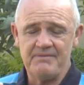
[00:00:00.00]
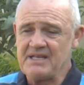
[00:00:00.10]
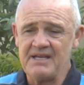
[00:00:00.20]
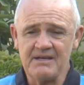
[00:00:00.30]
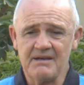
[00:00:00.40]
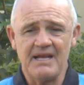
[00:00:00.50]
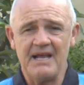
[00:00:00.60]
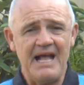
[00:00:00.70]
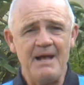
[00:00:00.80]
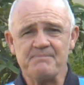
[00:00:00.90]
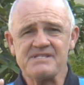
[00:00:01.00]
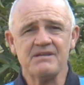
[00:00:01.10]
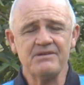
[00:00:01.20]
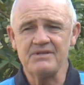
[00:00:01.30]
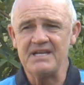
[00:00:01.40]
can
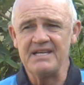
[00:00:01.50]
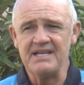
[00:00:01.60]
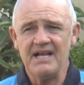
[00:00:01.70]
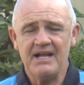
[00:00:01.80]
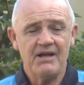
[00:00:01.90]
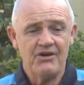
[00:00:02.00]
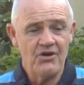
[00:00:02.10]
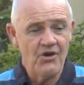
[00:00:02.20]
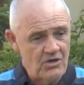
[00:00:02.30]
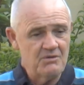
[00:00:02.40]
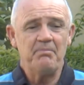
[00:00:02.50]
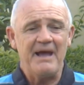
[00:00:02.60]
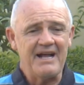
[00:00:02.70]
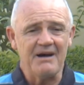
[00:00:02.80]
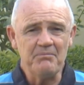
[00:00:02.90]
absolutely not
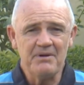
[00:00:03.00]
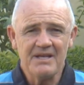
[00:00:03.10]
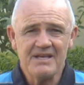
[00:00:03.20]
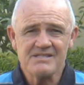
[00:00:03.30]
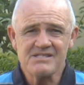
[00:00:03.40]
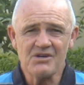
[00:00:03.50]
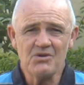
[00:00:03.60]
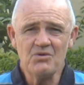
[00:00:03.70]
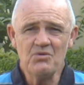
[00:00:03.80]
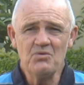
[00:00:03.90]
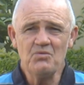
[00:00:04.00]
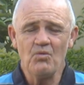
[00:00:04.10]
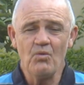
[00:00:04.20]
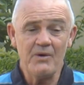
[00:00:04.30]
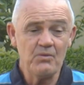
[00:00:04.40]
back up so
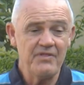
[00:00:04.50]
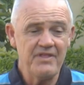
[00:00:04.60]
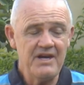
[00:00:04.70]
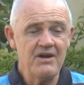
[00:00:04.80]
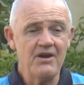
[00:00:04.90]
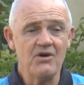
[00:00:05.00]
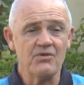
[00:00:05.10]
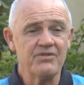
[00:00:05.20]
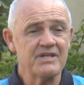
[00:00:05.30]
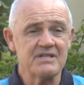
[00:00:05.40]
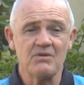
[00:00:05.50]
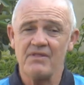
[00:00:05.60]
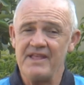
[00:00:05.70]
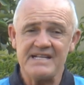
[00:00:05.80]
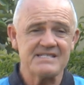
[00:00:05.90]
one would then know that
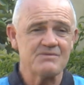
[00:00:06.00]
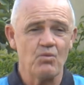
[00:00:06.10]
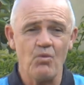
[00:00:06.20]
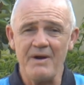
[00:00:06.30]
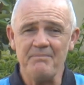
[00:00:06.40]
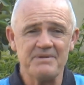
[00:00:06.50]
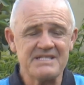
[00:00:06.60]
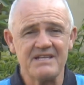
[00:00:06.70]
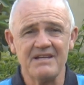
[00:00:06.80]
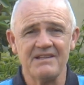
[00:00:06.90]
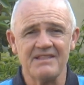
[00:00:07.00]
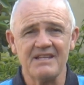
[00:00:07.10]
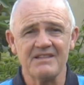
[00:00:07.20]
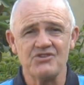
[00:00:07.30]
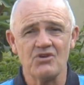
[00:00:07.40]
that's one particular
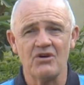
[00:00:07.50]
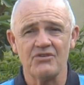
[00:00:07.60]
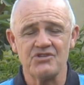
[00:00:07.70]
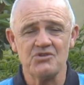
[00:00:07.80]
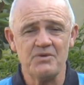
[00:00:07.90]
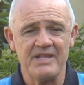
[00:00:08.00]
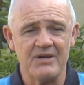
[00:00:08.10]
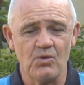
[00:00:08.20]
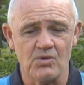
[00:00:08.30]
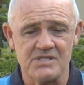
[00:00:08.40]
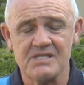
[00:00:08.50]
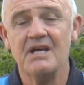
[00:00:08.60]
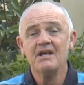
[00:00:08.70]
thing that you can't do with that horse.